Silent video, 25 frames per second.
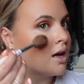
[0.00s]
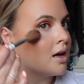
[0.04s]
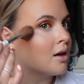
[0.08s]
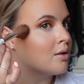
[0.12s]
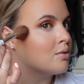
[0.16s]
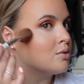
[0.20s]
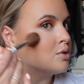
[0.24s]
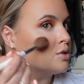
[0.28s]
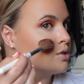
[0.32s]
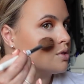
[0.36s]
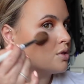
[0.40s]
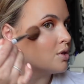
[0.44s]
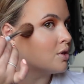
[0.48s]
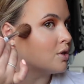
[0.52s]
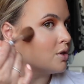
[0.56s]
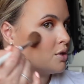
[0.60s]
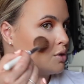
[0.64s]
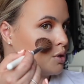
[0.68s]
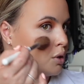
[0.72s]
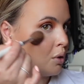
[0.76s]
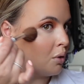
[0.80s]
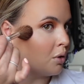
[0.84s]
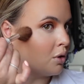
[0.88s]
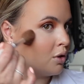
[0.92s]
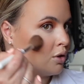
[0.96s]
I'm just going to
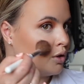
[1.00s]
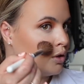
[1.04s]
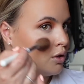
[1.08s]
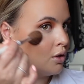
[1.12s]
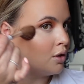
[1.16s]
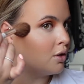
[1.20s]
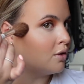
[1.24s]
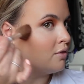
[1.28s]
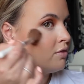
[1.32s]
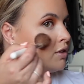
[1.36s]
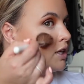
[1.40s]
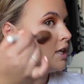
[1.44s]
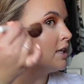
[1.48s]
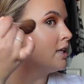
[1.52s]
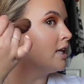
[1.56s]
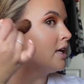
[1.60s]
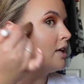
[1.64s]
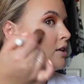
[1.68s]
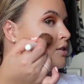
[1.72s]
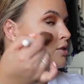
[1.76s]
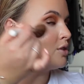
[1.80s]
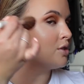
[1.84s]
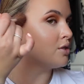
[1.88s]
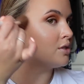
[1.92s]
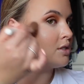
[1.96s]
do a lovely little
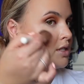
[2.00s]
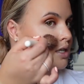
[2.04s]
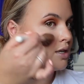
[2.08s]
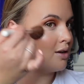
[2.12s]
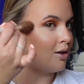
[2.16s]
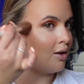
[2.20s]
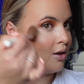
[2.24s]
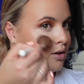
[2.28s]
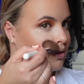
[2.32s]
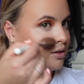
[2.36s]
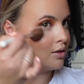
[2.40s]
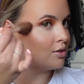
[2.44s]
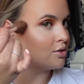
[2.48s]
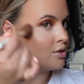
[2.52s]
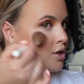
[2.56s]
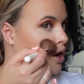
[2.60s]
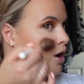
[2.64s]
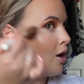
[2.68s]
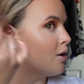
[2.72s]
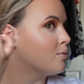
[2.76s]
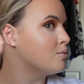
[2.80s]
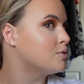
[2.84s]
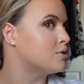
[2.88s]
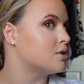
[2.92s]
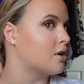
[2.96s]
dusting on the
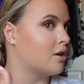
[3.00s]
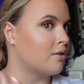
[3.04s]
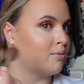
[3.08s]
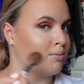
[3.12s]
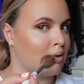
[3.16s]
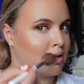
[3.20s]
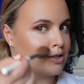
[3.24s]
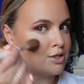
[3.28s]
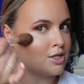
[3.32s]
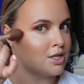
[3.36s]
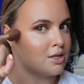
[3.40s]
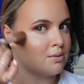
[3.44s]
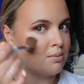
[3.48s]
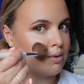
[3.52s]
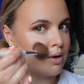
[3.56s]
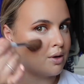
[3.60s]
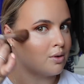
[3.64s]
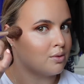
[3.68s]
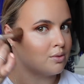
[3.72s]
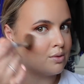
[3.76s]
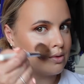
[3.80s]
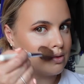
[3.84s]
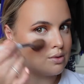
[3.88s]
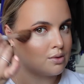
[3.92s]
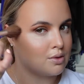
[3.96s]
tops of my
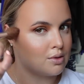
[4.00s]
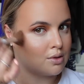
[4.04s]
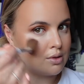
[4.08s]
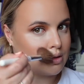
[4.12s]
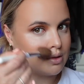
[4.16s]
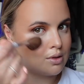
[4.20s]
cheekbones.